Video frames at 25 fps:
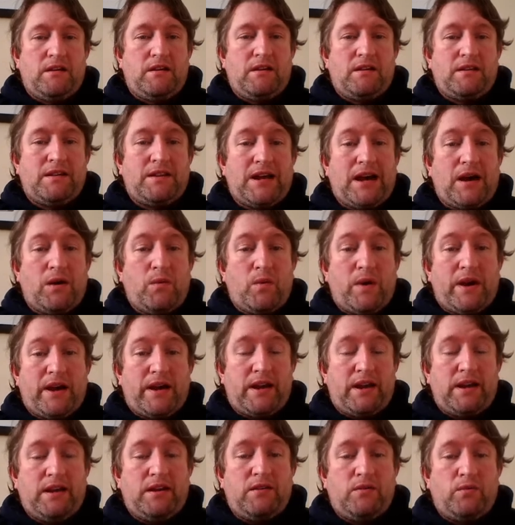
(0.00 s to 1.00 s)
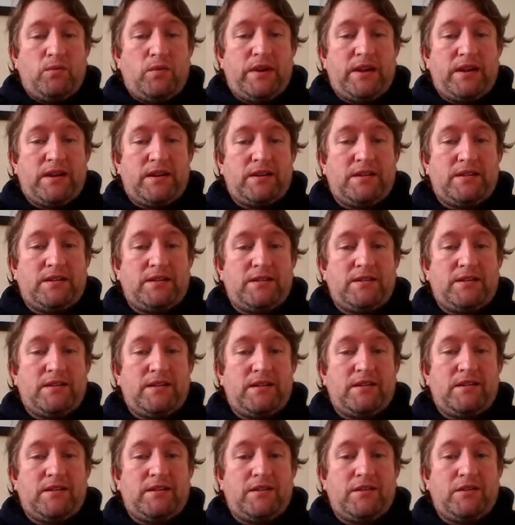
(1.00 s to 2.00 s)
That way we can
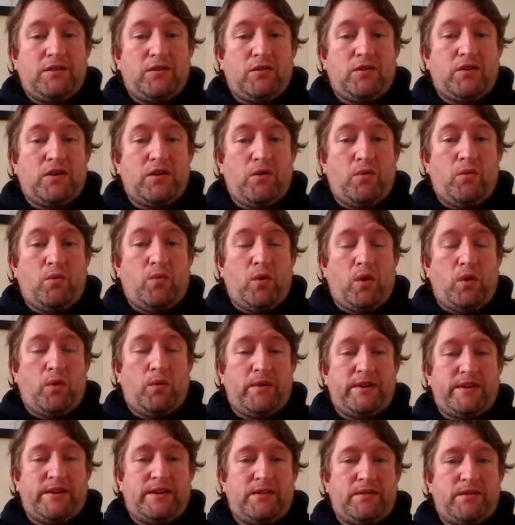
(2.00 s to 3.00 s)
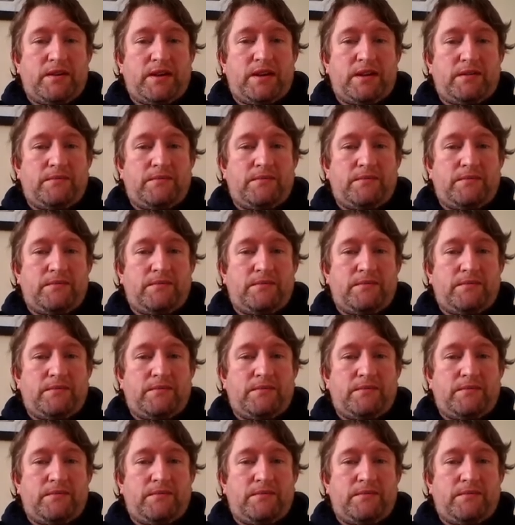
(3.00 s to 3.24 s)
look at what we're doing.